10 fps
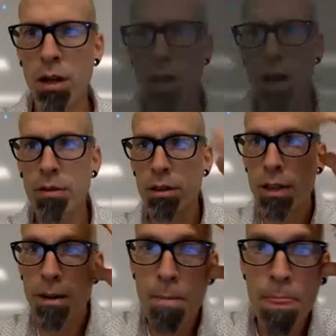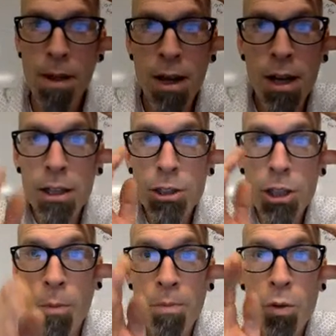Off to the side.
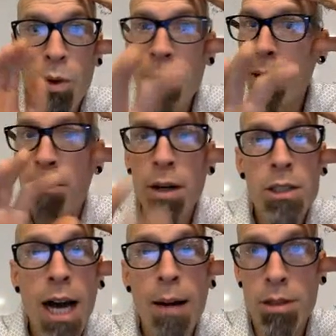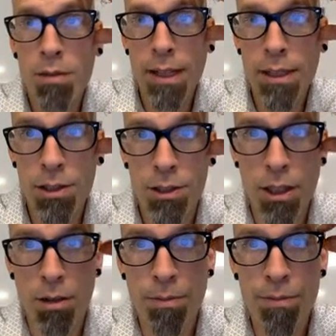So we made a bunch of observations
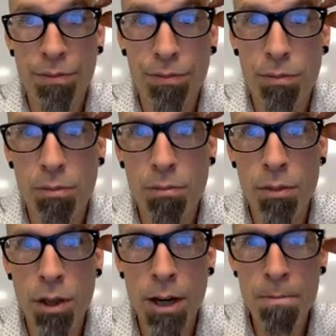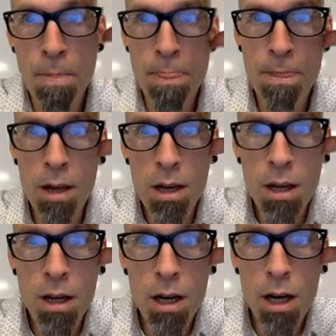here. All right.
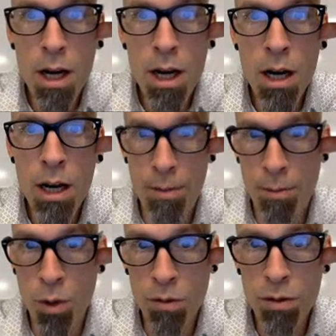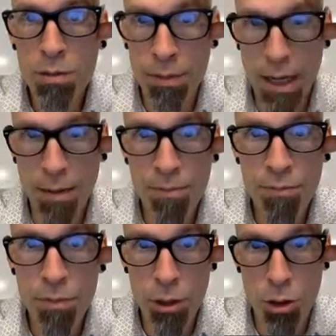It moves. Yeah.
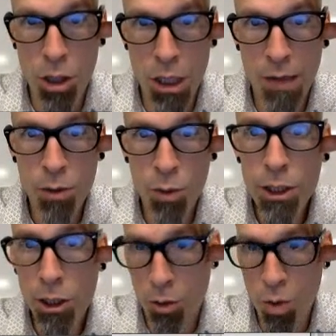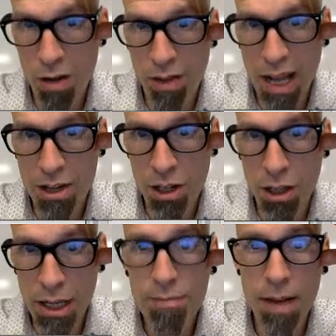There's an on-off switch. Red flashing
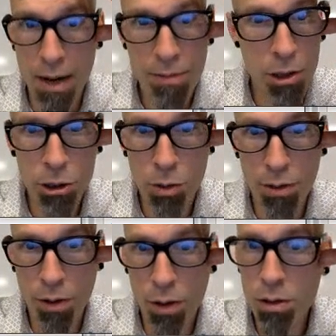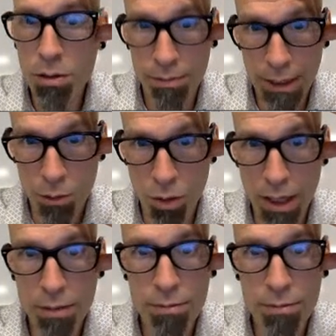light. Yeah. There's no reverse. It's red.